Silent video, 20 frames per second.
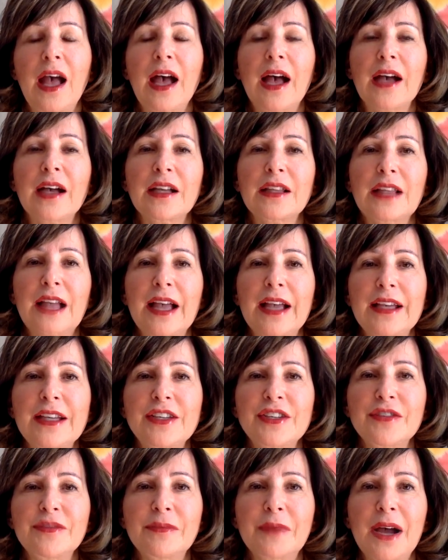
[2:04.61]
A
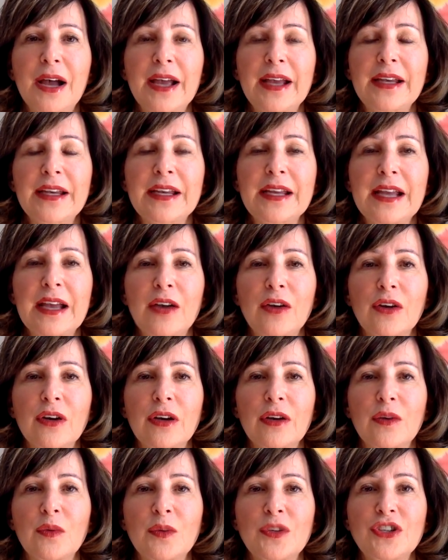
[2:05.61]
client of mine,
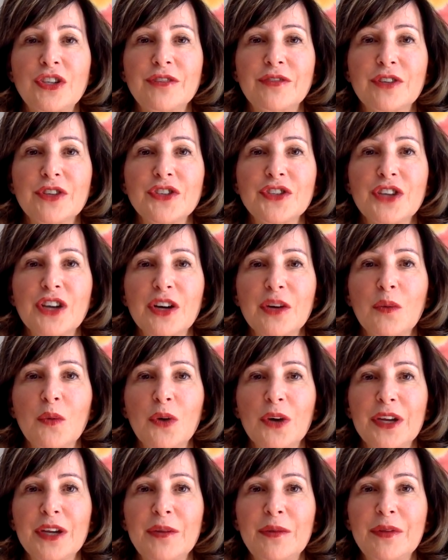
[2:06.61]
when she first started
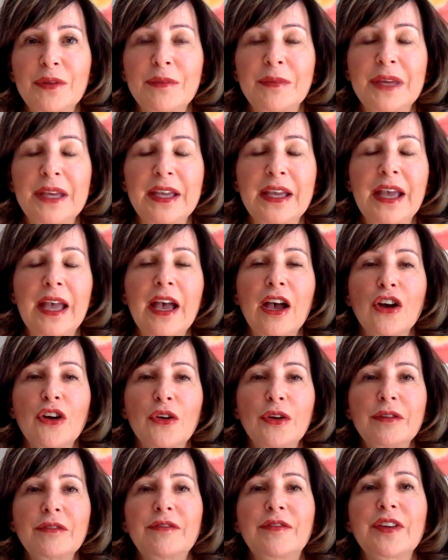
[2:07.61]
working with me,
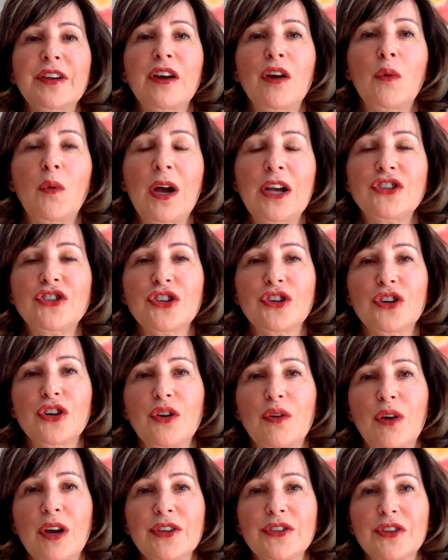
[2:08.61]
couldn't figure out why she couldn't
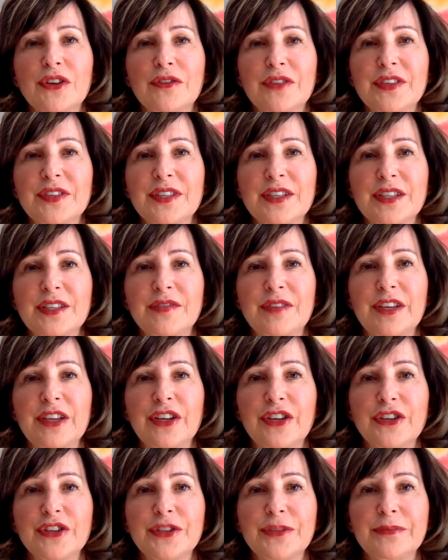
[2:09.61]
cross over six
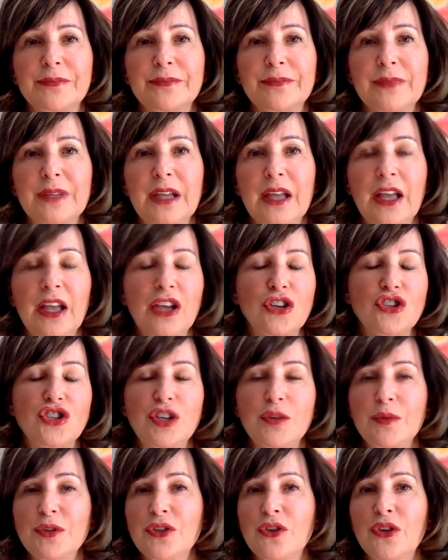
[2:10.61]
figures.
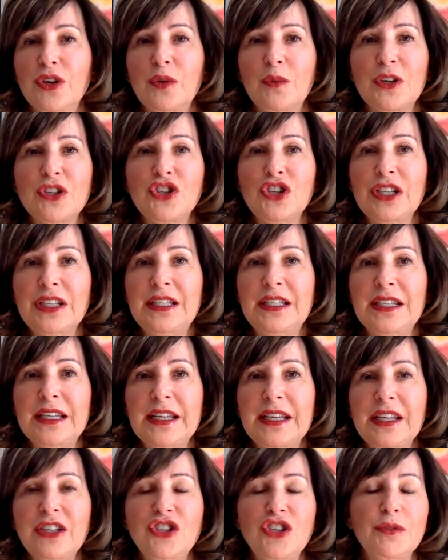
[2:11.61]
She was good at what she
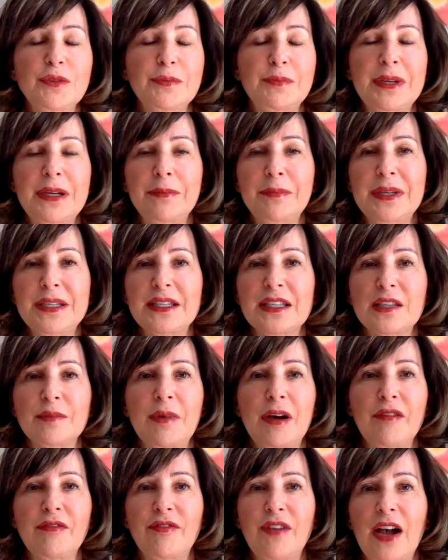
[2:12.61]
did. She had been in business
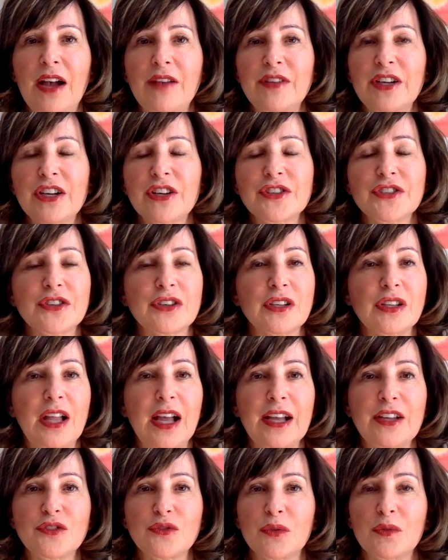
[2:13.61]
about 5 years. Her
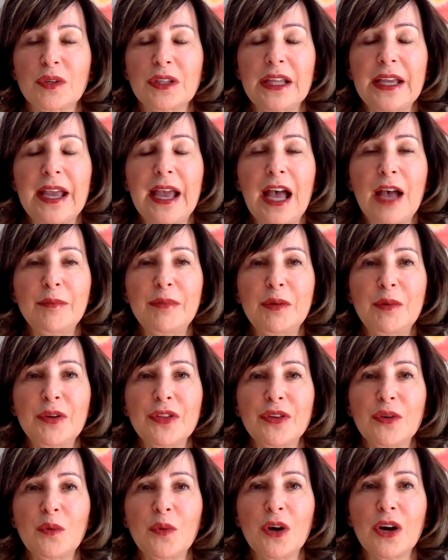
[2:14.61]
clients were really happy with
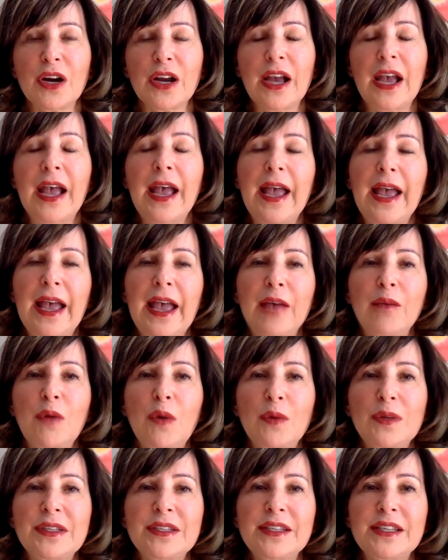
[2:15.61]
her work. And what
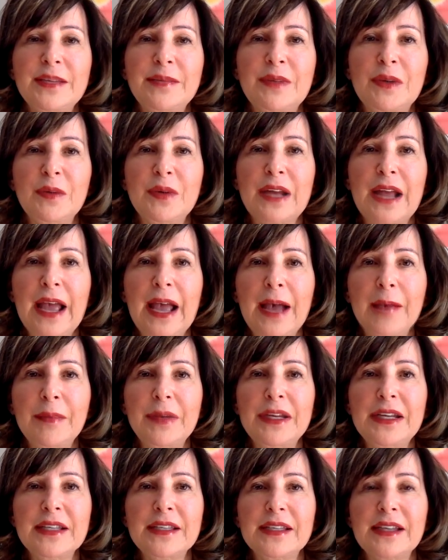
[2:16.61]
would seem that would
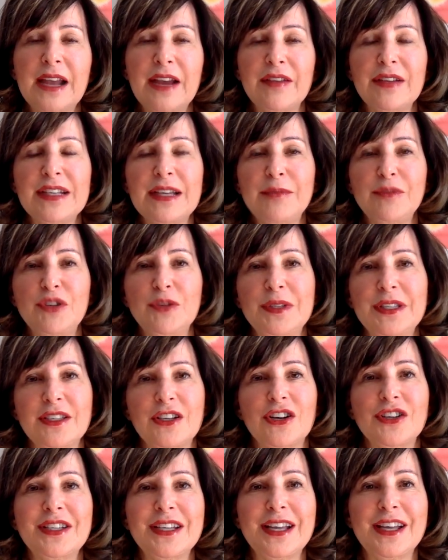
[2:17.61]
happen is that every time she would
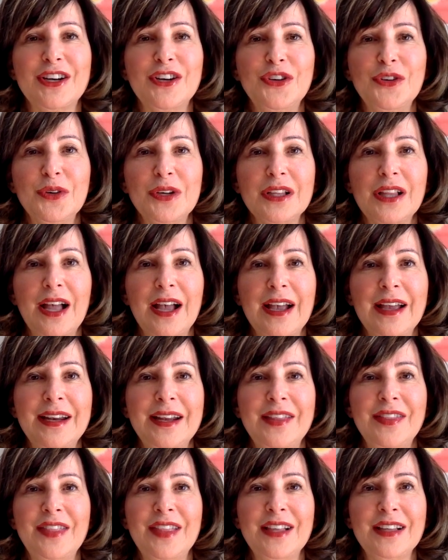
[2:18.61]
start to get a new client
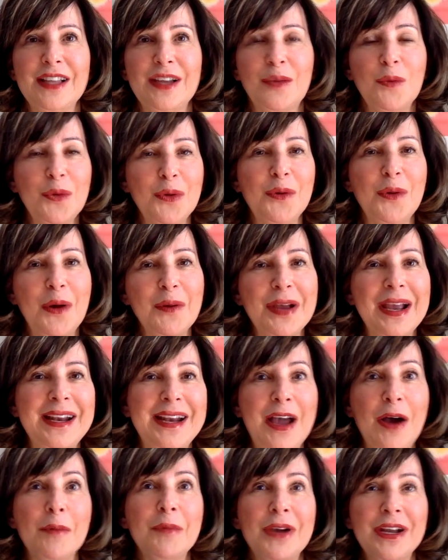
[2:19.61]
and think like, woohoo, okay,
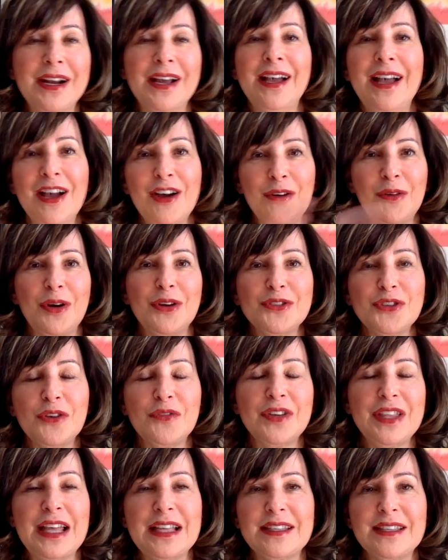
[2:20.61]
now I'm going to cross
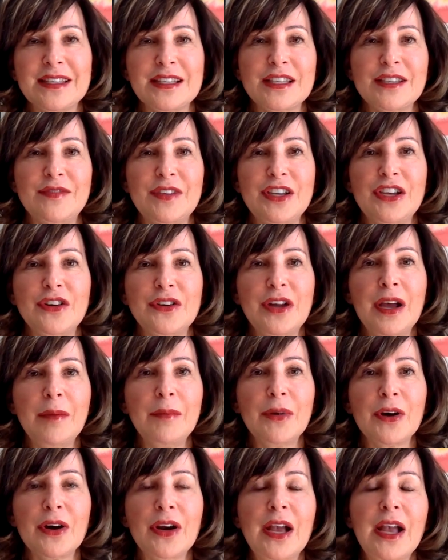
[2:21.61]
over that six-figure
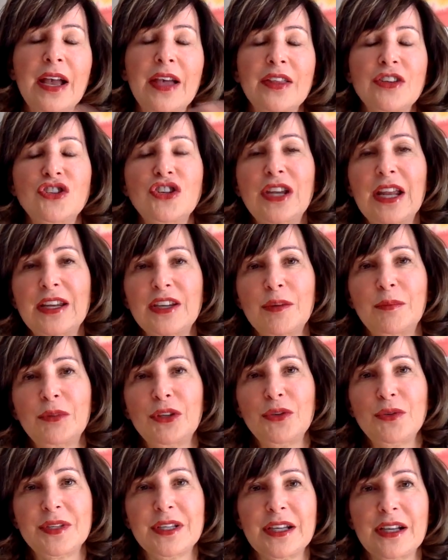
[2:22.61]
number, she'd end up
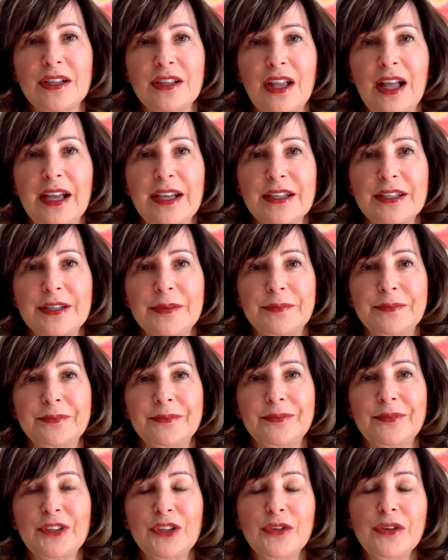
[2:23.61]
losing a client.
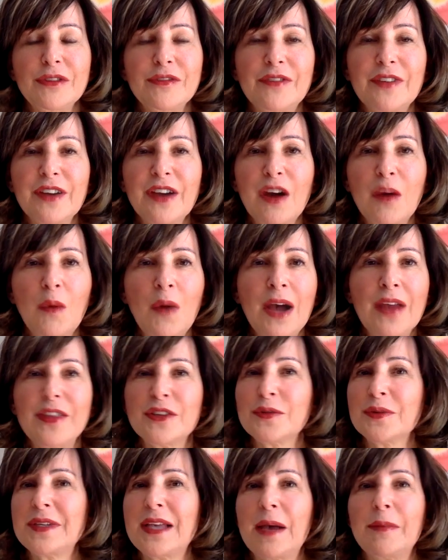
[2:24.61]
Couldn't figure out why.
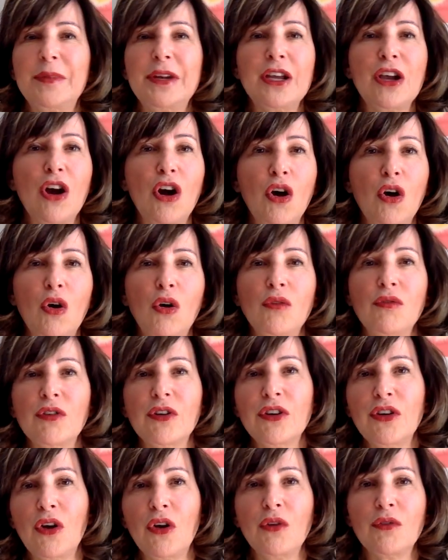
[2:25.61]
This was happening
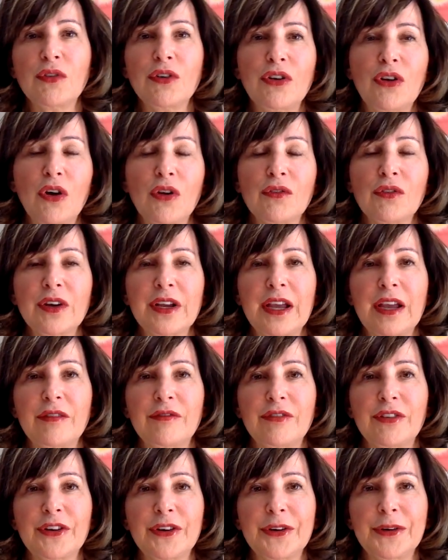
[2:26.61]
over and over and over again
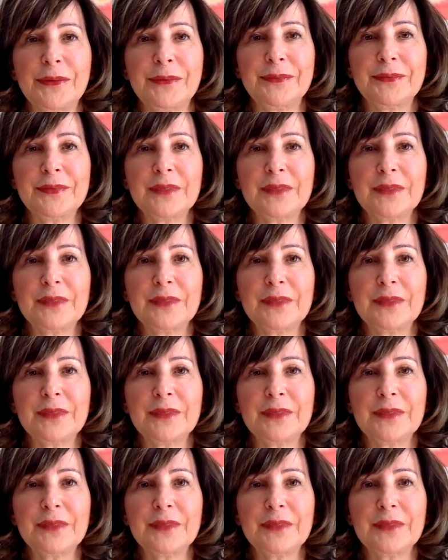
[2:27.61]
for her.